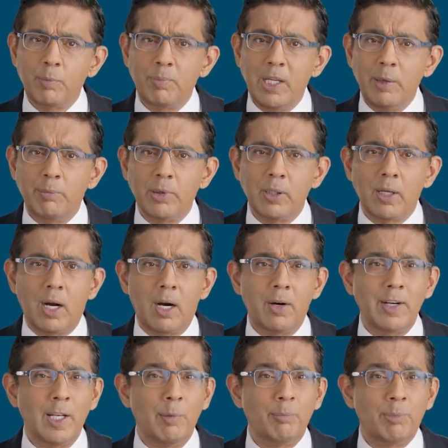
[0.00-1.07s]
that people
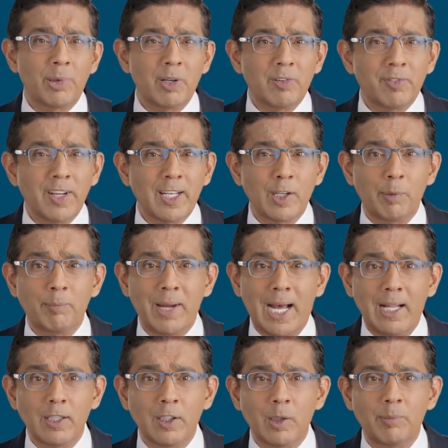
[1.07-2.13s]
are an imperfect
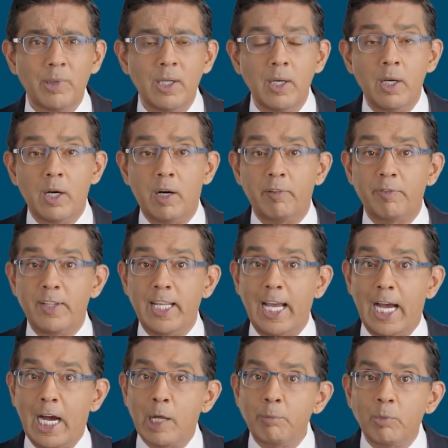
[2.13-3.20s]
amalgam of the
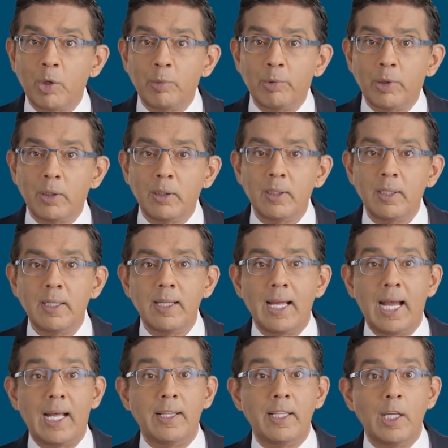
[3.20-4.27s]
admirable
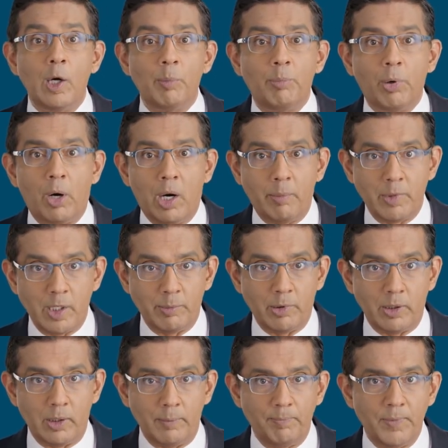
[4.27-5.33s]
and the
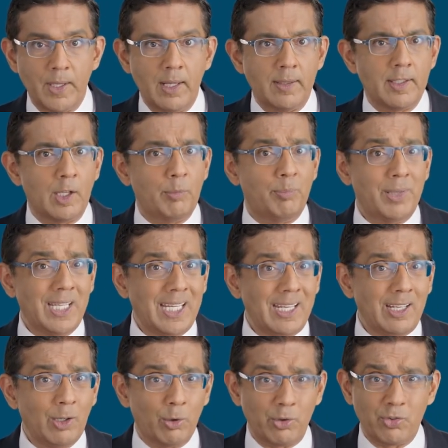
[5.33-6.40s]
abominable that being
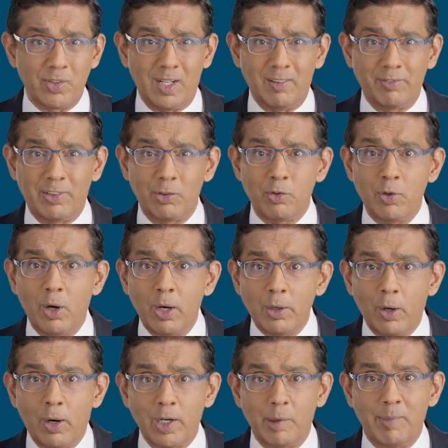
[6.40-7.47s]
yourself does not
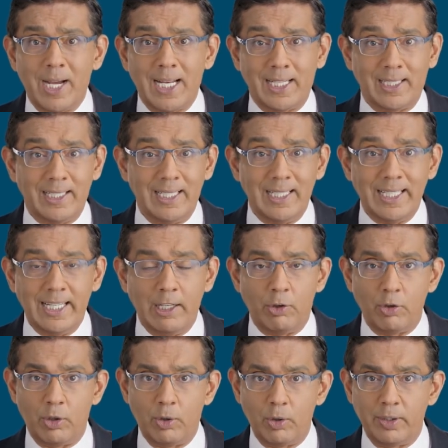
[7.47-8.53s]
automatically lead
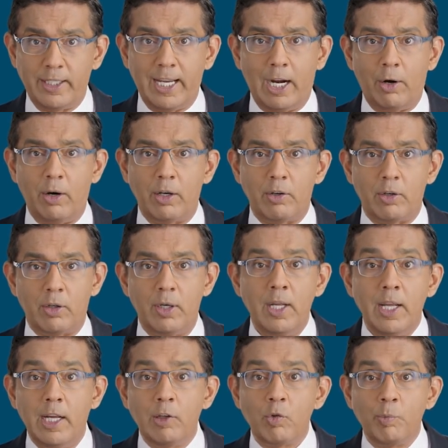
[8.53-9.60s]
to good character.
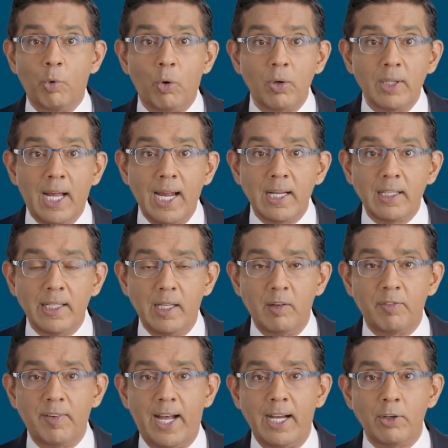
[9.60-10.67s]
It's more likely, in
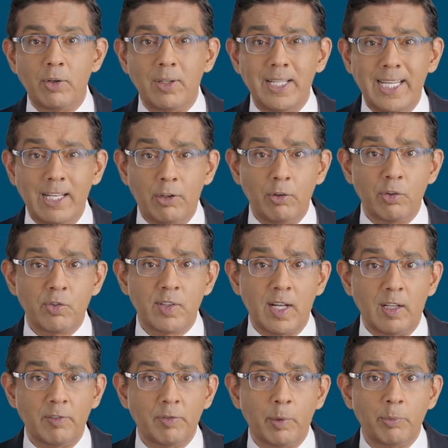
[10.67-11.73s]
fact, to lead to
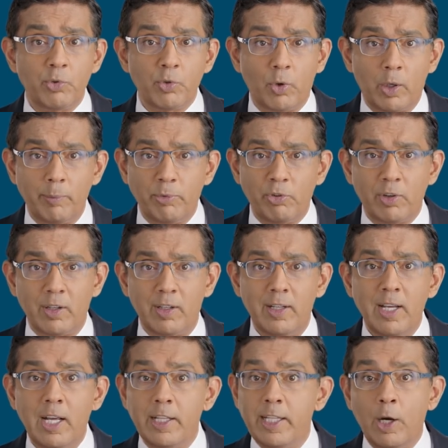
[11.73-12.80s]
self absorption.
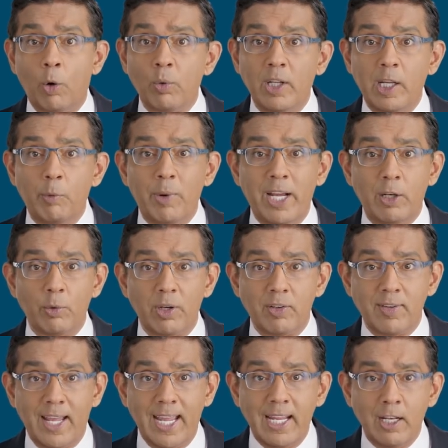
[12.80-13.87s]
The only way to
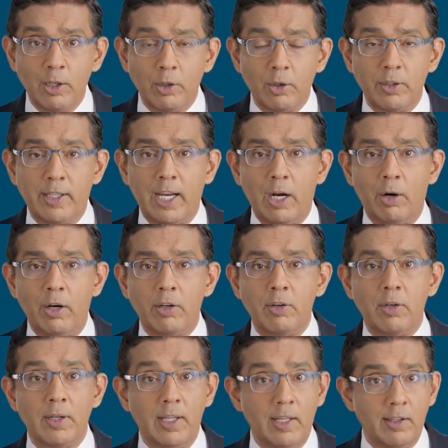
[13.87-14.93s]
attain a good
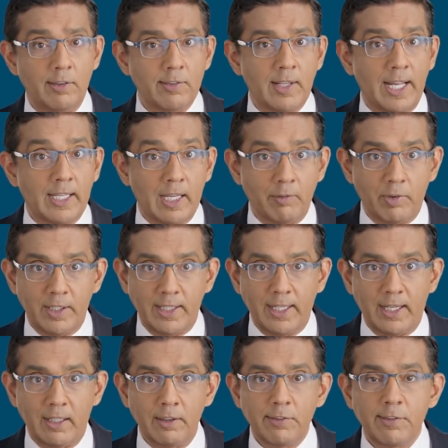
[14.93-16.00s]
character is, like everything
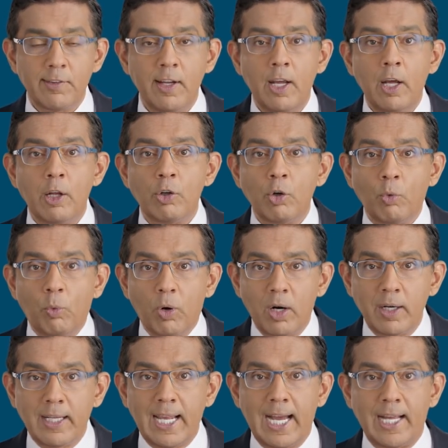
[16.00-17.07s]
else, to
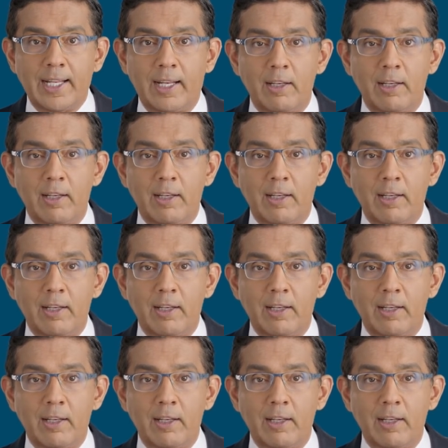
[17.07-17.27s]
work at